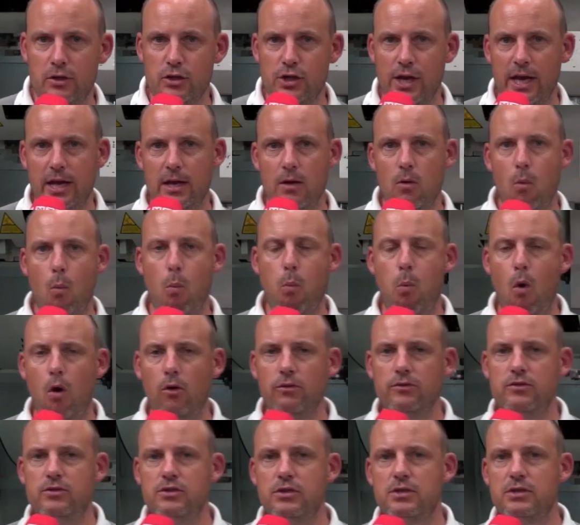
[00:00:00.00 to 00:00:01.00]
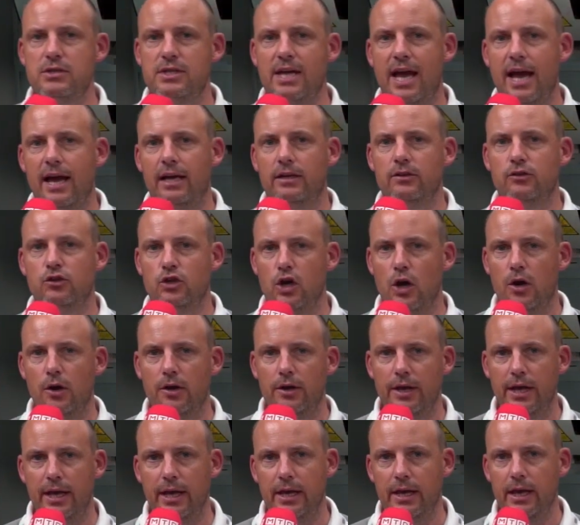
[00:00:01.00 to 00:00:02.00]
machine. What does that
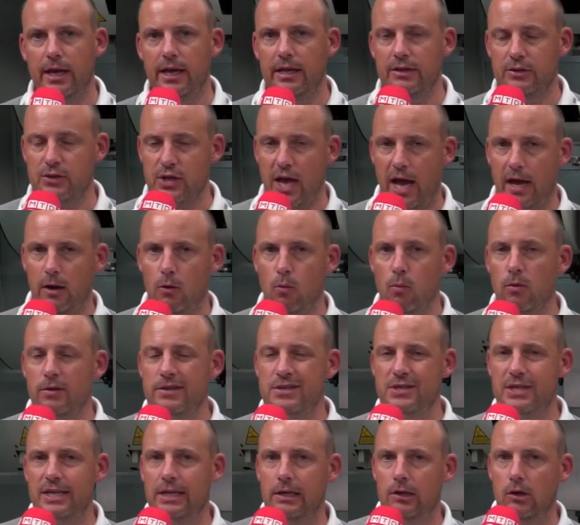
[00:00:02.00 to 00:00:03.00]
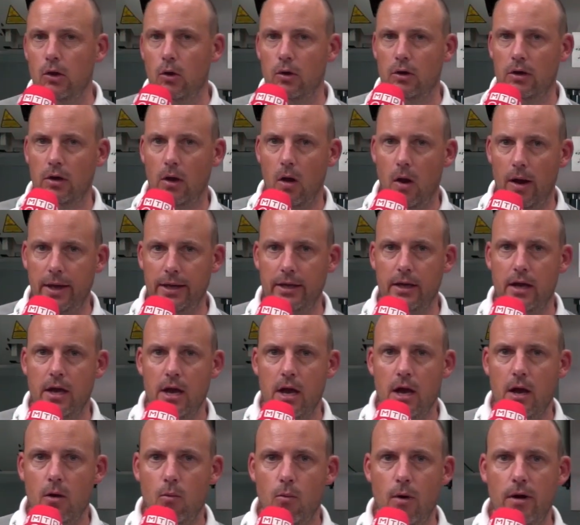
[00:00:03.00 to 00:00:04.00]
journey entail? What does it look like?
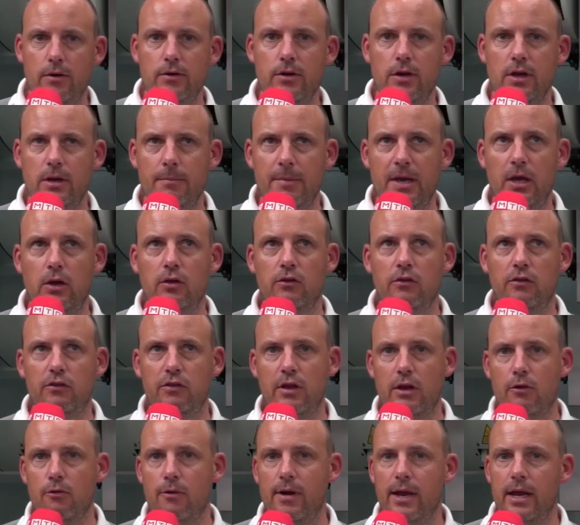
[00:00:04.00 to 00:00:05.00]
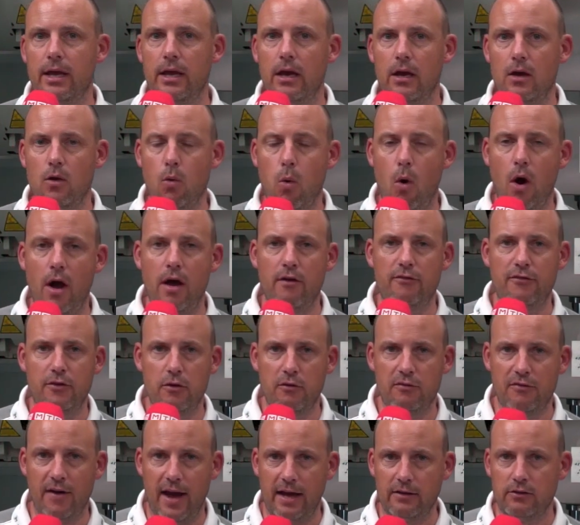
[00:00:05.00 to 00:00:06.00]
Well, you're going to be considering quite a
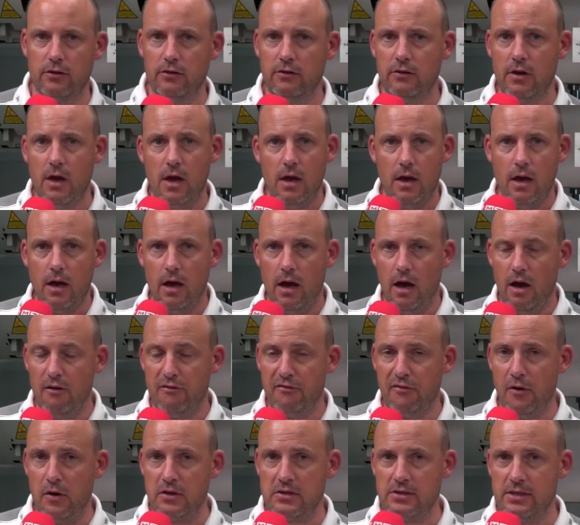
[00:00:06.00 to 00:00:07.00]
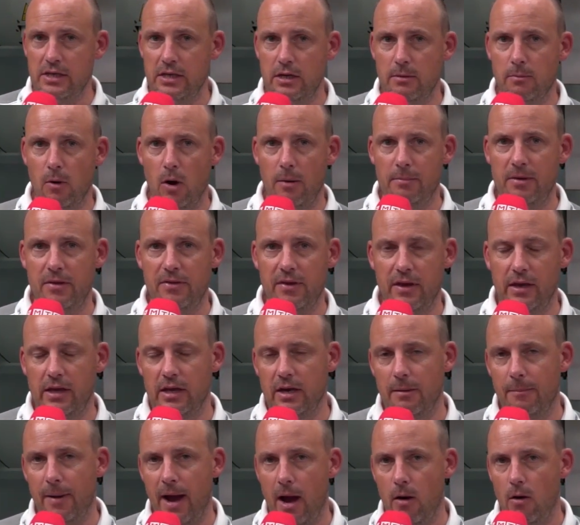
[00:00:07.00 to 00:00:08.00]
few factors. Uh, firstly, you might be
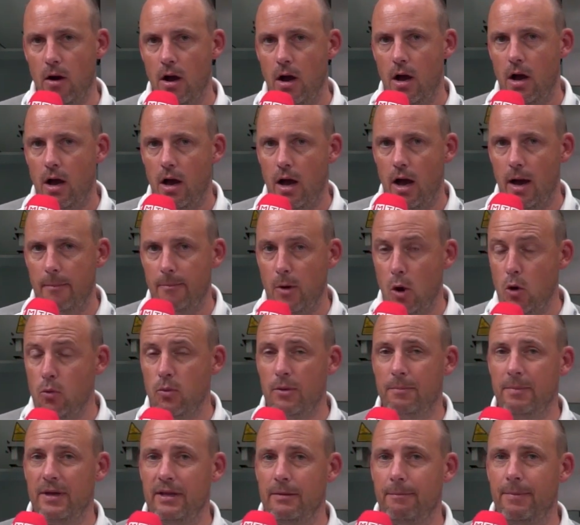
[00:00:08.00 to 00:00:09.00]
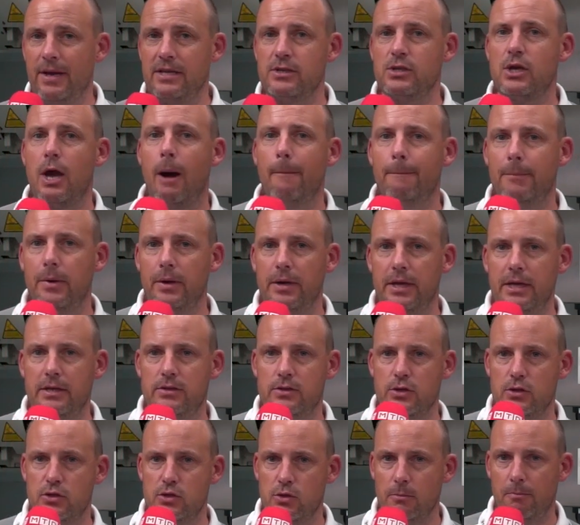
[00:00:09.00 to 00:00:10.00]
thinking about um, who would be the best company
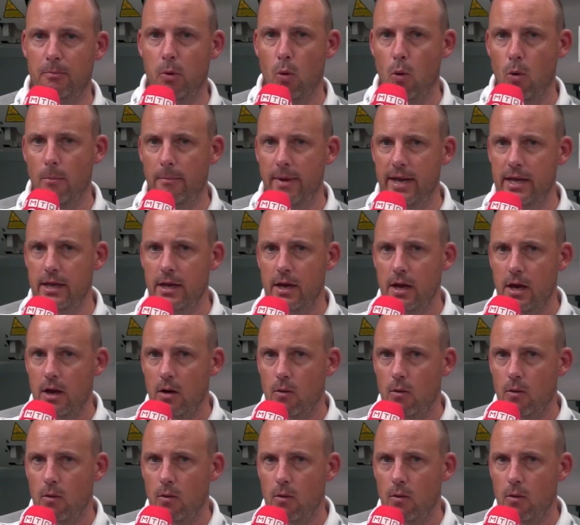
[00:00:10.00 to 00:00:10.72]
to support me.